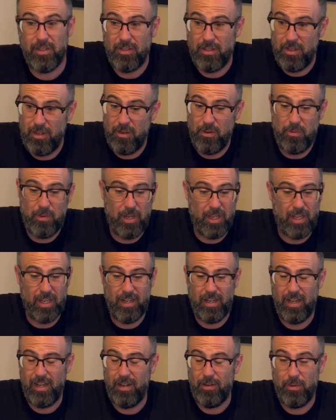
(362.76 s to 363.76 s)
to you, we
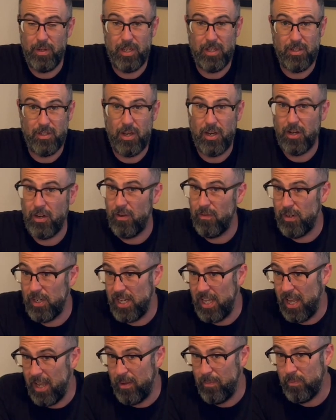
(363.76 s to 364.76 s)
can talk over
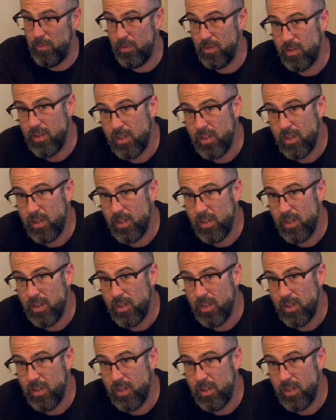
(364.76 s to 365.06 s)
DMs.